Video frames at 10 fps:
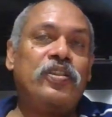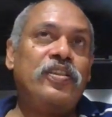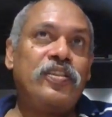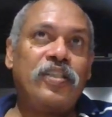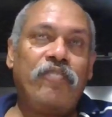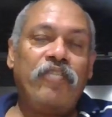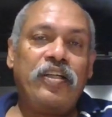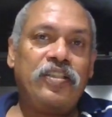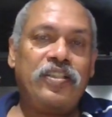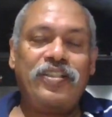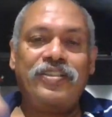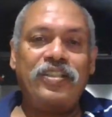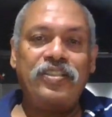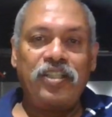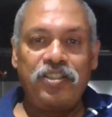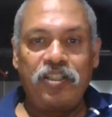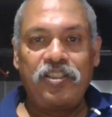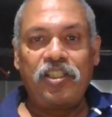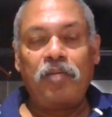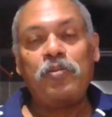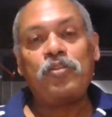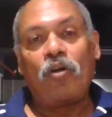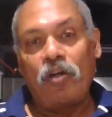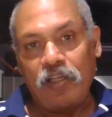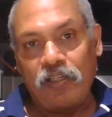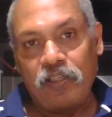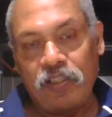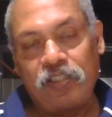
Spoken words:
This is somewhere in the 16th century. His name is Euler.